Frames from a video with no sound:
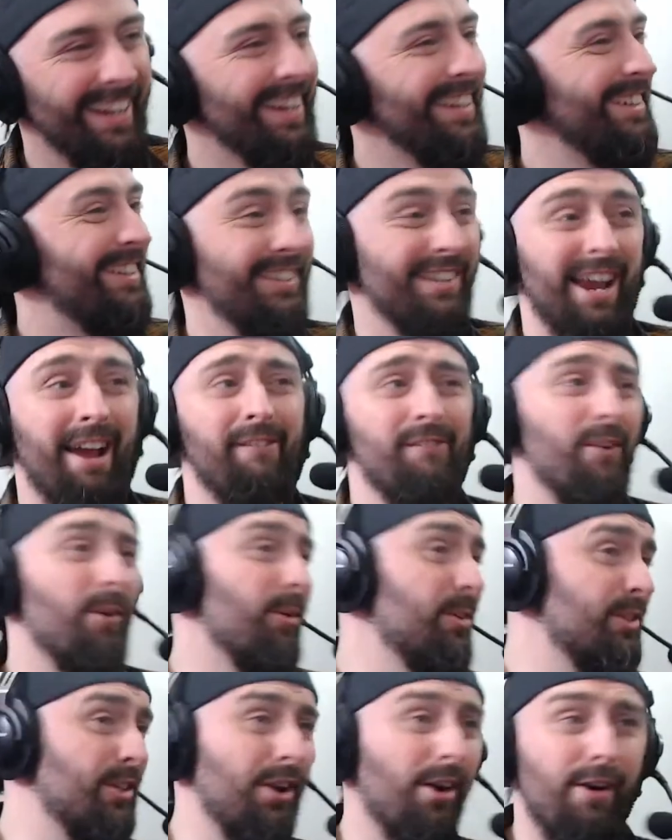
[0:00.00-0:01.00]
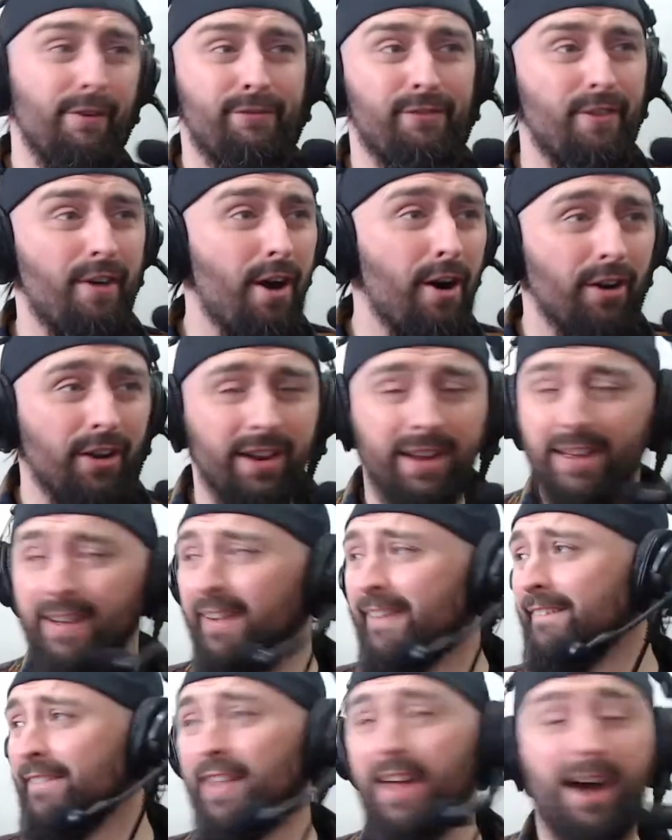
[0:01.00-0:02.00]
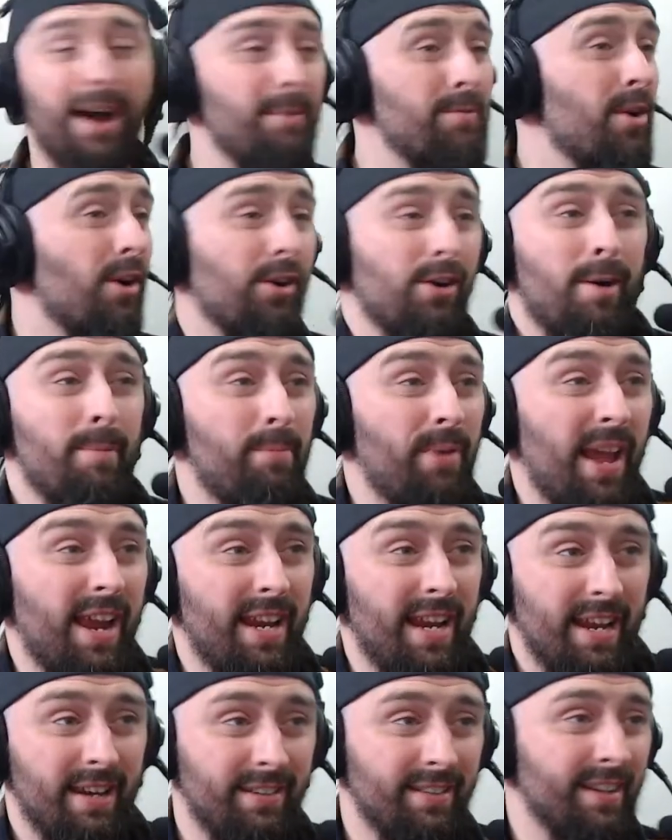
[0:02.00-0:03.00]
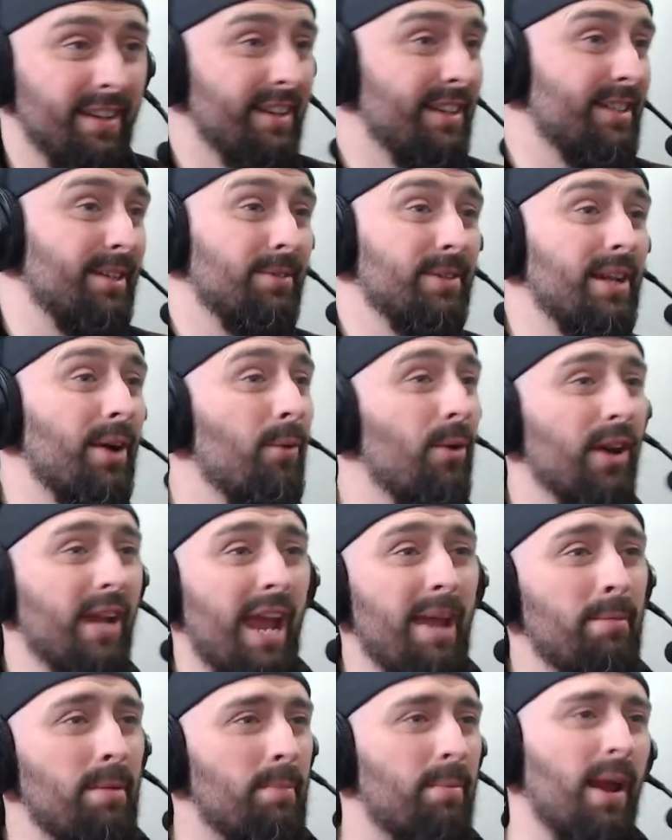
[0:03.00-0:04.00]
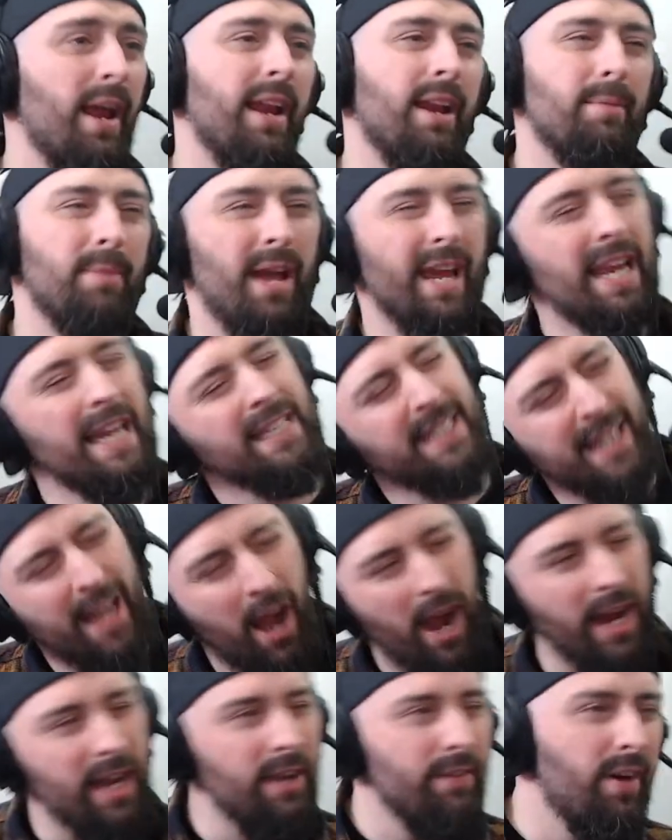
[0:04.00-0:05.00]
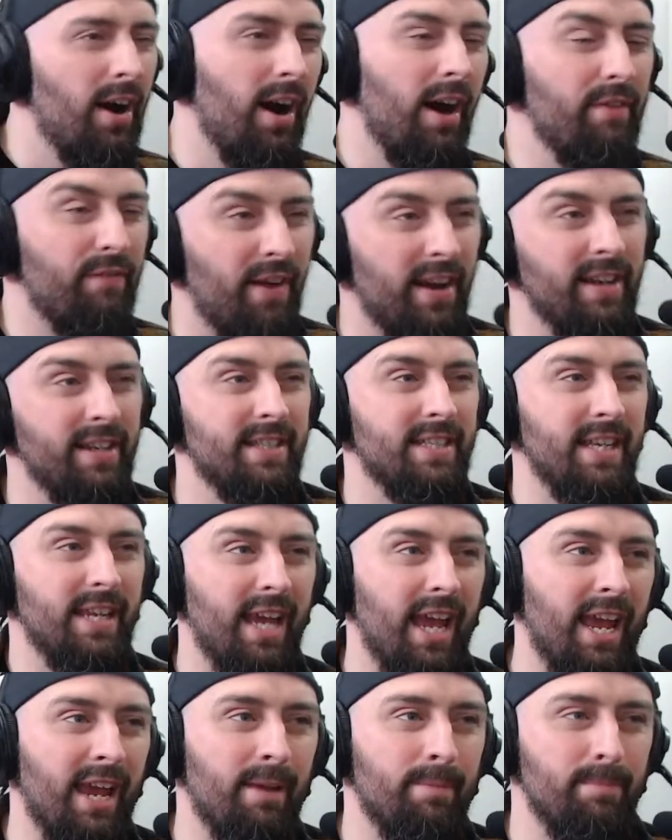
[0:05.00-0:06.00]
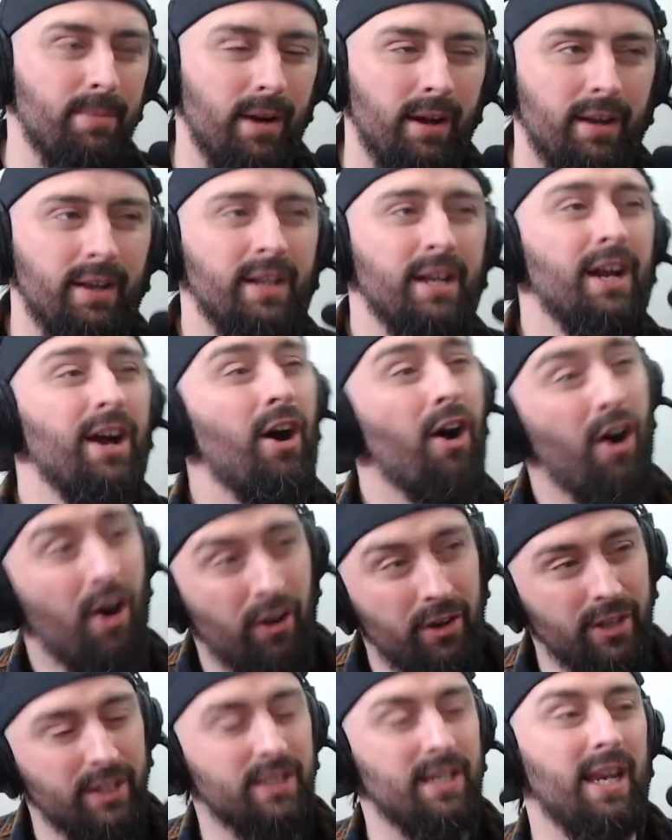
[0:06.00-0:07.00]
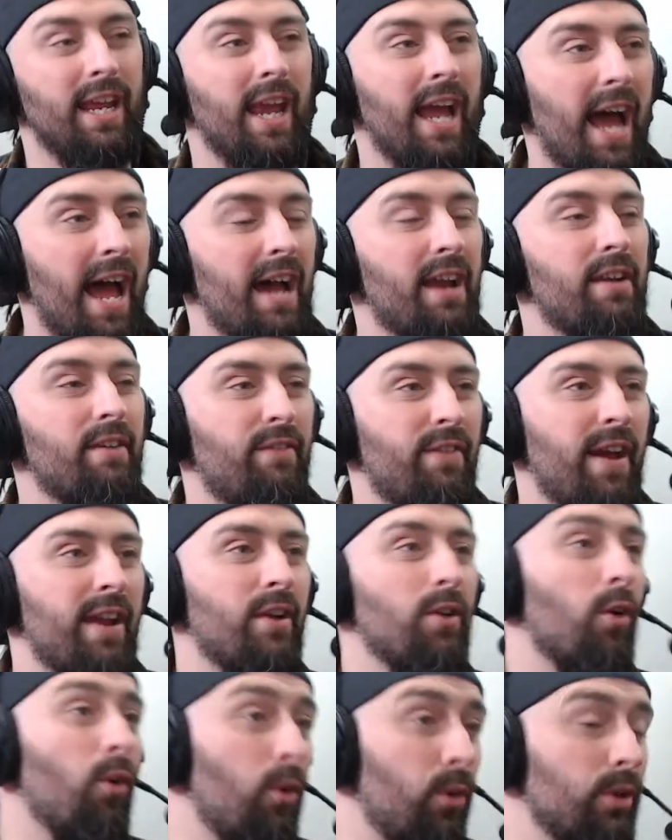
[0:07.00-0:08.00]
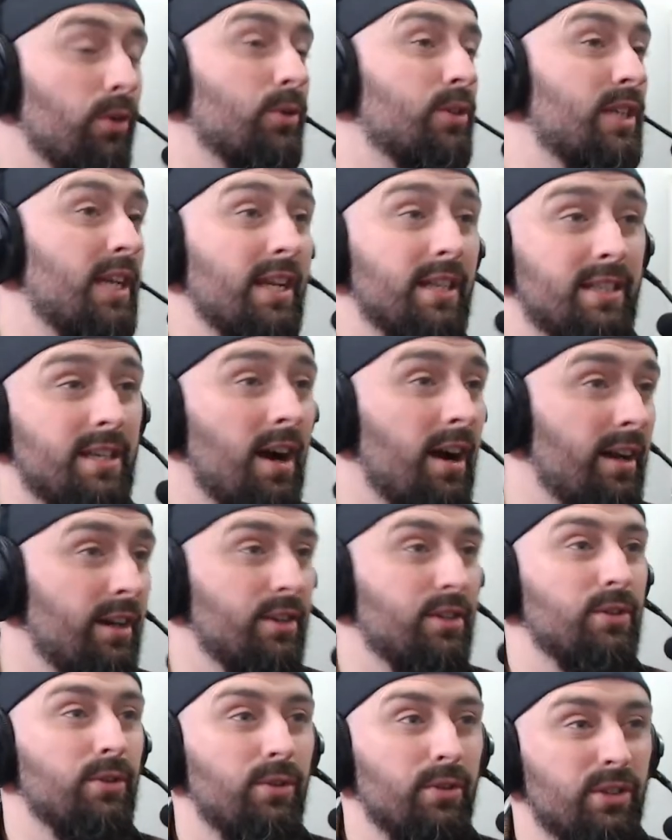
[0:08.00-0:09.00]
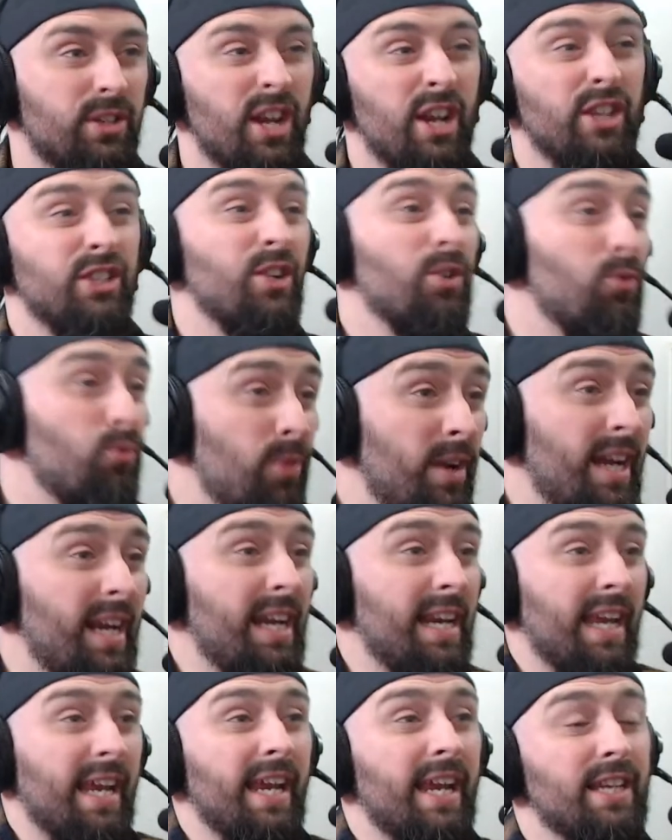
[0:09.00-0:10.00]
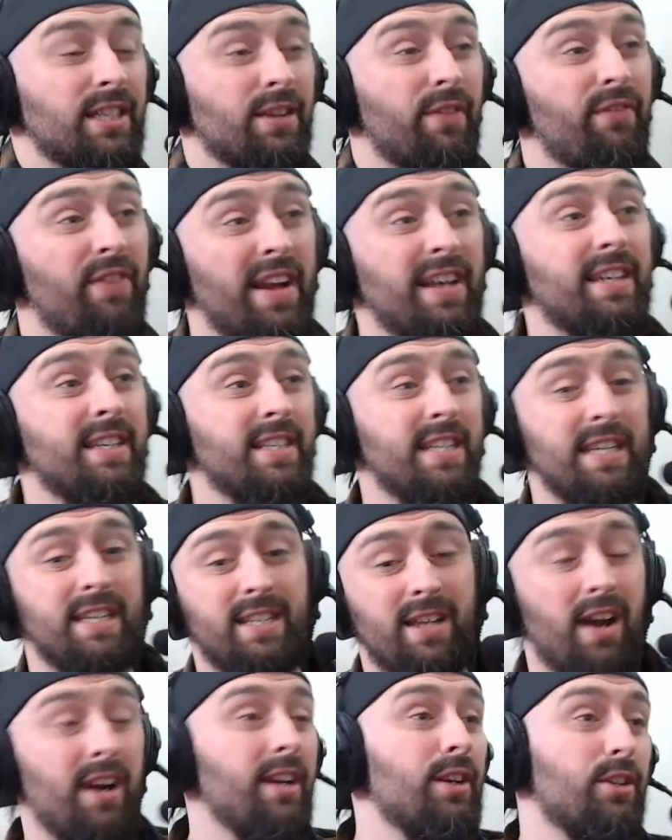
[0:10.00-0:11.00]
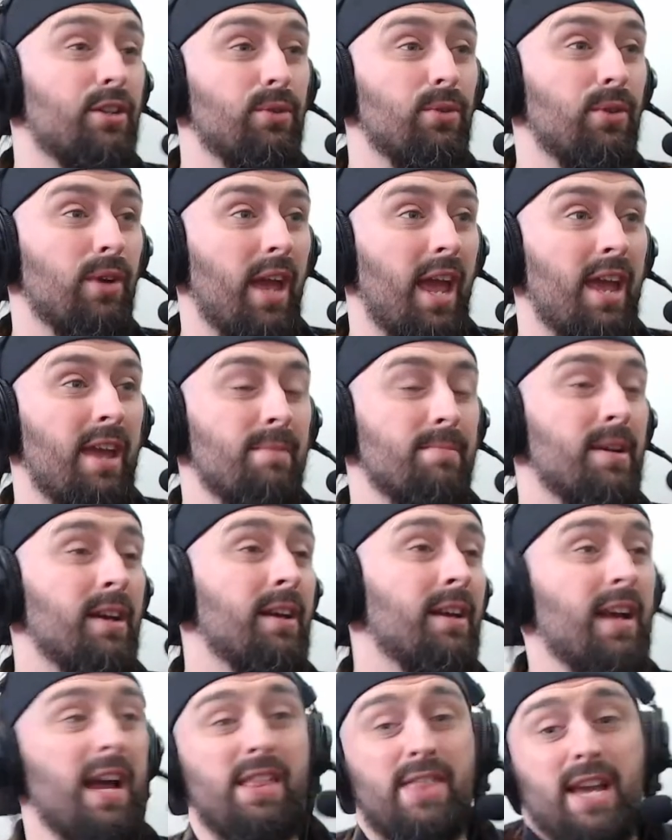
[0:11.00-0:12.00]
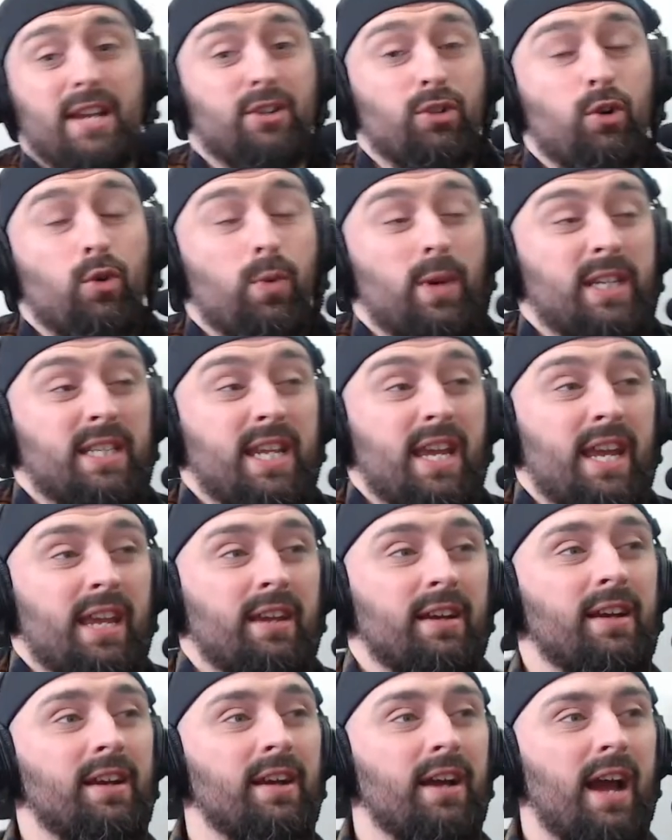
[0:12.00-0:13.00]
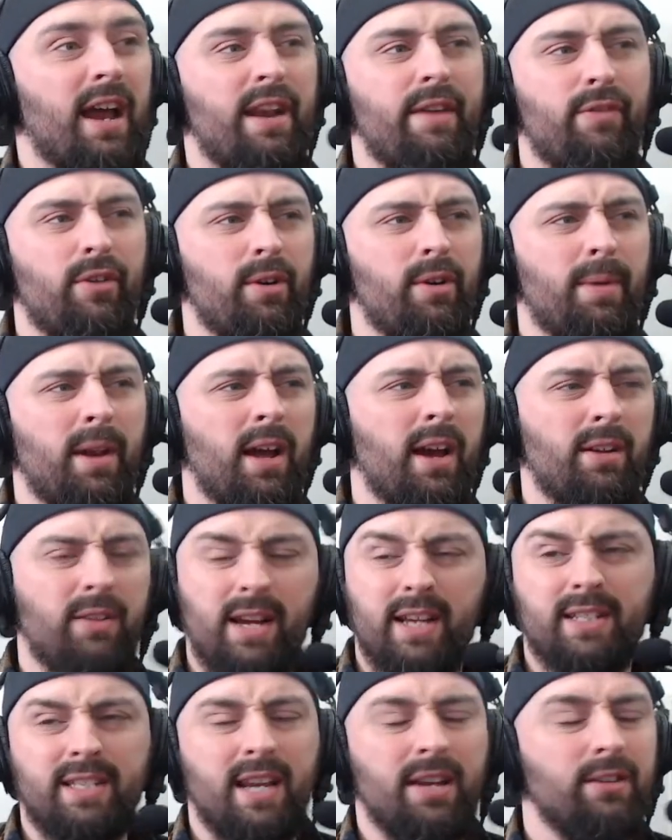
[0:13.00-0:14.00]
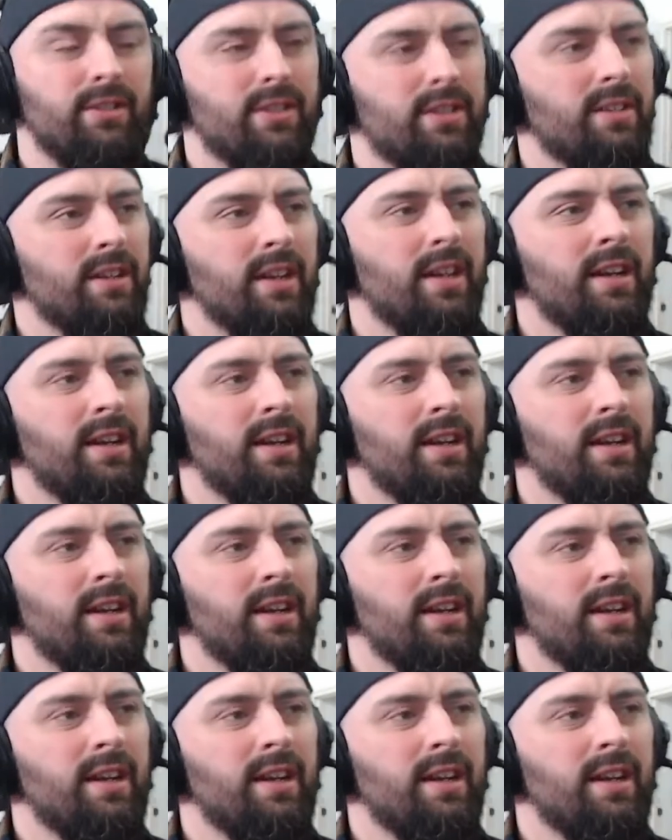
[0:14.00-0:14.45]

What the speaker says: Just everyone's got a frog. I'm not complaining. Someone's like, what game are you playing? I'm like, it's kind of a high fantasy game, but honestly, at an event, all you'll see is dinosaurs. So really, it's a fantasy dinosaur game, and that's all we see. And everyone will be like, well, that sounds...